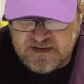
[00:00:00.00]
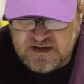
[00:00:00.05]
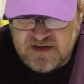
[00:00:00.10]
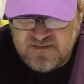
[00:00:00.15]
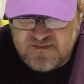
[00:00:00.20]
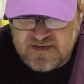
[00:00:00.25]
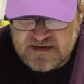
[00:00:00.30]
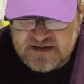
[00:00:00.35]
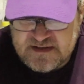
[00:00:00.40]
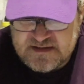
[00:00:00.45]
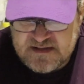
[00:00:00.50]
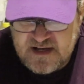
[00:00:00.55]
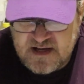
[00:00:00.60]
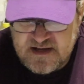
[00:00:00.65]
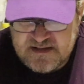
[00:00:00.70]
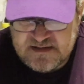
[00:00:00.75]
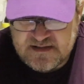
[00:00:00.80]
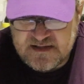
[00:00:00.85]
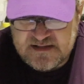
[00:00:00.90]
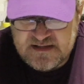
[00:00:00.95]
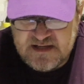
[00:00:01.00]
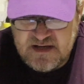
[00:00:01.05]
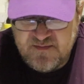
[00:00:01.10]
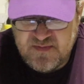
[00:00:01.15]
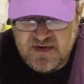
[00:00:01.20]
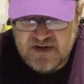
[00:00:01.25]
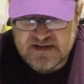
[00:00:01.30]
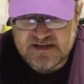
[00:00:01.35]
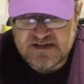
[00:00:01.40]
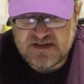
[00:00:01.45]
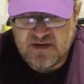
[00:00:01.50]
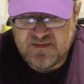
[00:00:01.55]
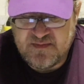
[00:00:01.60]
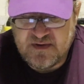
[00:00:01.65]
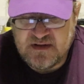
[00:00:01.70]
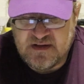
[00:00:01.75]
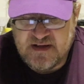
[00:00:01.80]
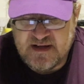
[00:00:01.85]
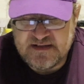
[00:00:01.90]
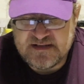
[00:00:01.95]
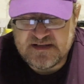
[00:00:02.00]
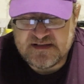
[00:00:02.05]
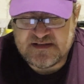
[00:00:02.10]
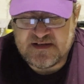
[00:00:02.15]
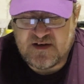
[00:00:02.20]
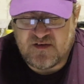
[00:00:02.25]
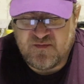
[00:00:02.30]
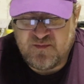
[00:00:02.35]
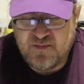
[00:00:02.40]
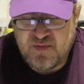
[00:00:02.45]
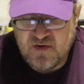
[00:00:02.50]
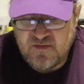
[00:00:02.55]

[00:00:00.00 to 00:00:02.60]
given the taste, the Sepia Serpent lends itself